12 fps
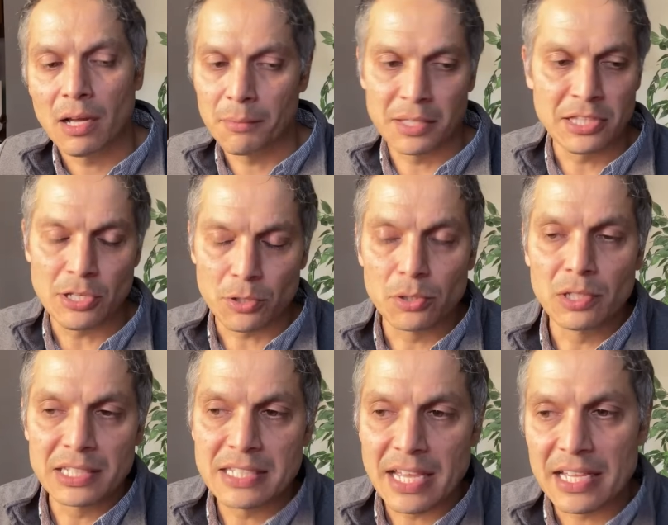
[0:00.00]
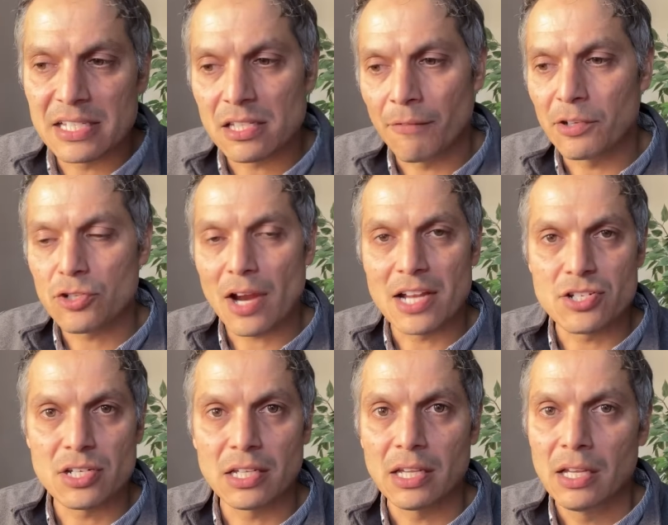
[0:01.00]
In the early days of a
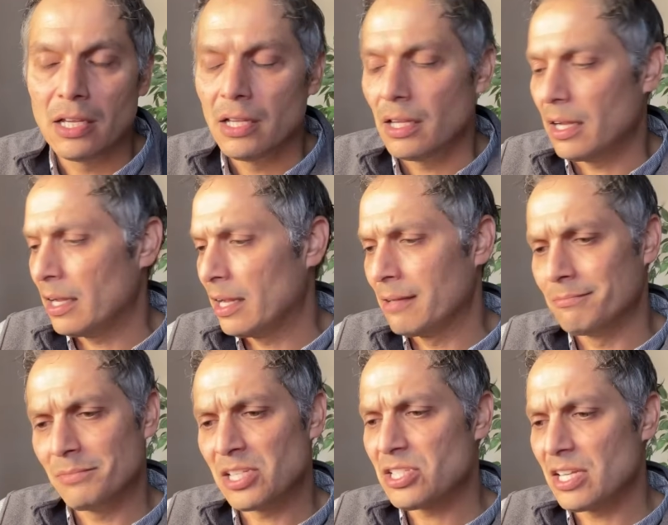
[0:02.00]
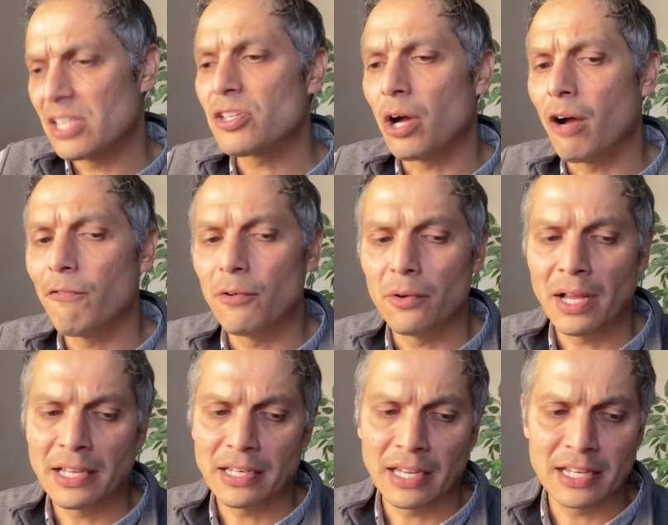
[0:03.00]
tragedy, it's awful.
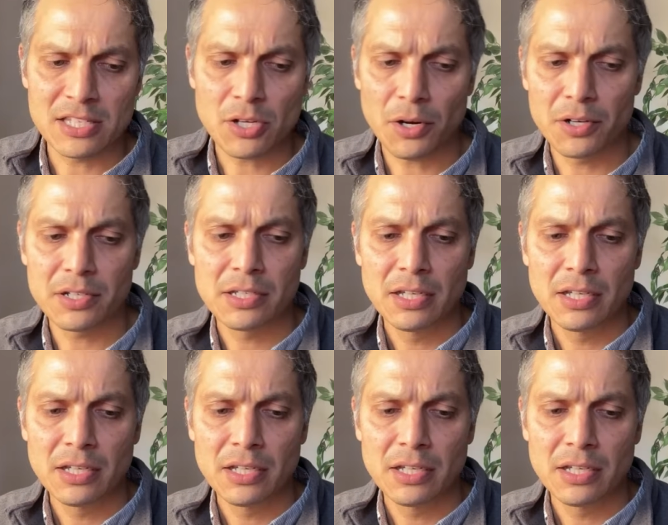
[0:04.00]
And it's hard.